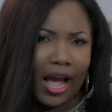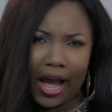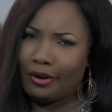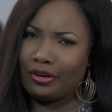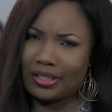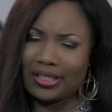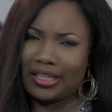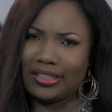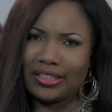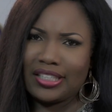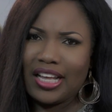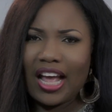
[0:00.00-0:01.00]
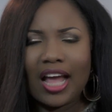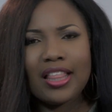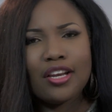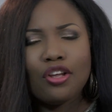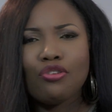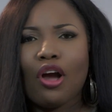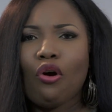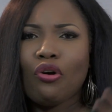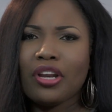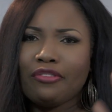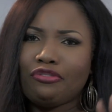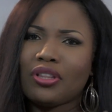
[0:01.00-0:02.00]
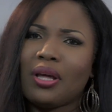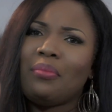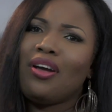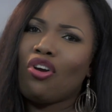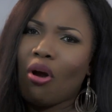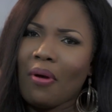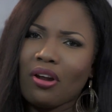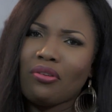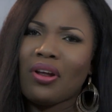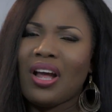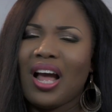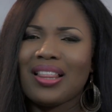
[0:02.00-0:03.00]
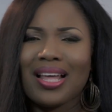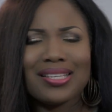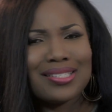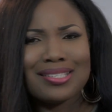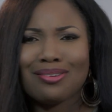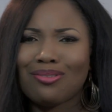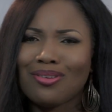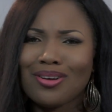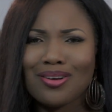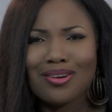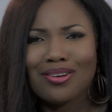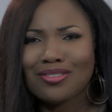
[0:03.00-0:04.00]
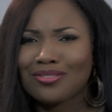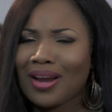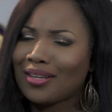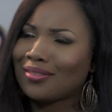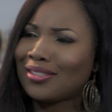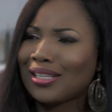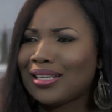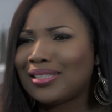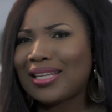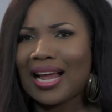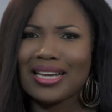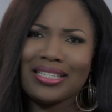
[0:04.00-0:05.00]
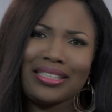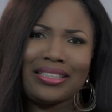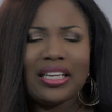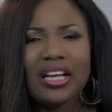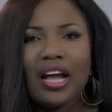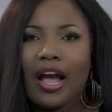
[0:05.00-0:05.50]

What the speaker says: I don't understand it. And then you're horny for them, come out, and they're still trying, dilly-dallying.